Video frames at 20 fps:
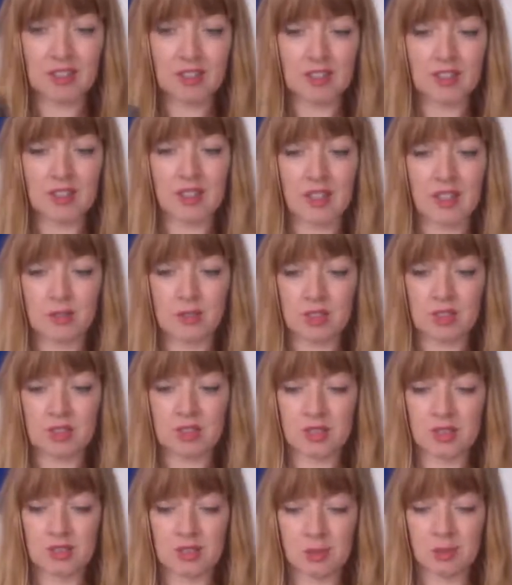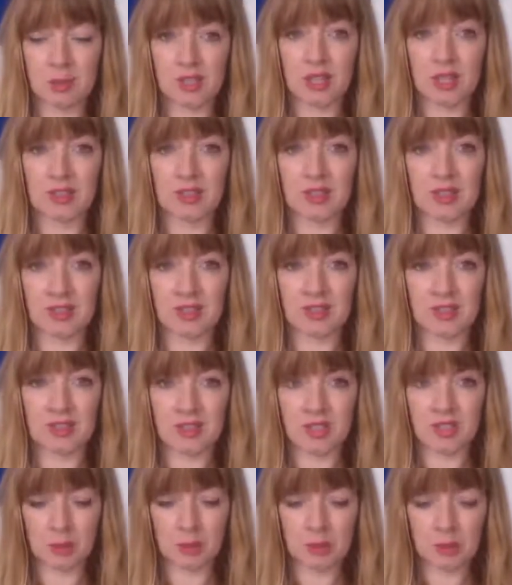and I've also sprayed in a
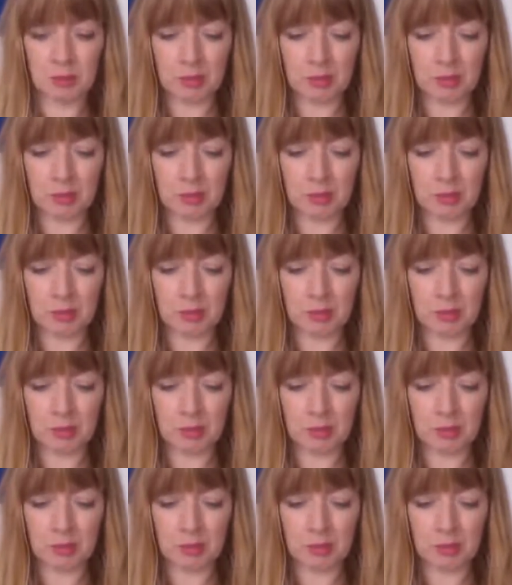tiny bit of